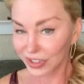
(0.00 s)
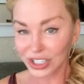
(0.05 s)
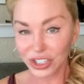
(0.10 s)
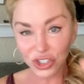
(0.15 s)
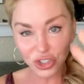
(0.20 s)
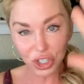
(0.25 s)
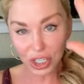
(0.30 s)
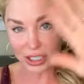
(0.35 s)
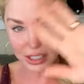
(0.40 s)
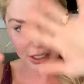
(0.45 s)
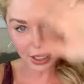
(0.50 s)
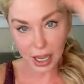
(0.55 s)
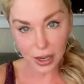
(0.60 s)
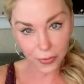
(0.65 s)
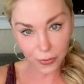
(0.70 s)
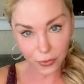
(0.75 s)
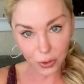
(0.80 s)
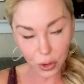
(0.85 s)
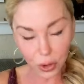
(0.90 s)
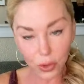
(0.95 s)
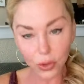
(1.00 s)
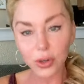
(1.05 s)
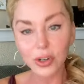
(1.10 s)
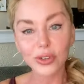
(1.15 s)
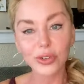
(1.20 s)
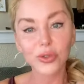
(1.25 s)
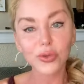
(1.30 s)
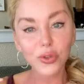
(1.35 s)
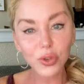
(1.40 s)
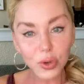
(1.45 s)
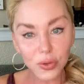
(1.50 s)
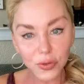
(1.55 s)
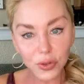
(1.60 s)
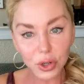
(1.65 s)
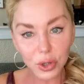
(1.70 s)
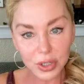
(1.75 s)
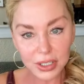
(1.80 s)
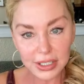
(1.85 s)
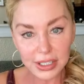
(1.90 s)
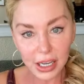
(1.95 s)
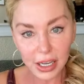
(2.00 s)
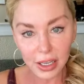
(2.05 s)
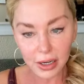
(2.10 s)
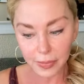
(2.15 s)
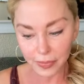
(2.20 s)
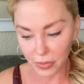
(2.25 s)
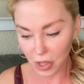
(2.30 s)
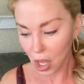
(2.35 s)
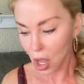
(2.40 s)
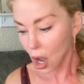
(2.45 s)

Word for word: It's just like food. It's food for your skin.